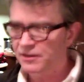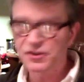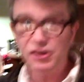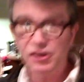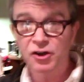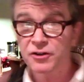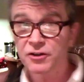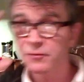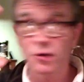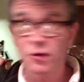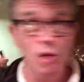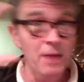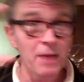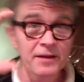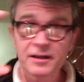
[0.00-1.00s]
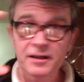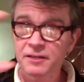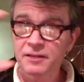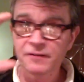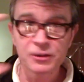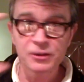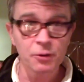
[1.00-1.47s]
You can just go buy the
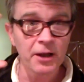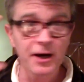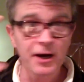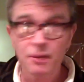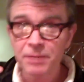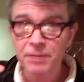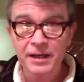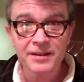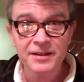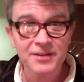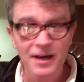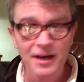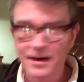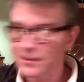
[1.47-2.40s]
individual airplane size,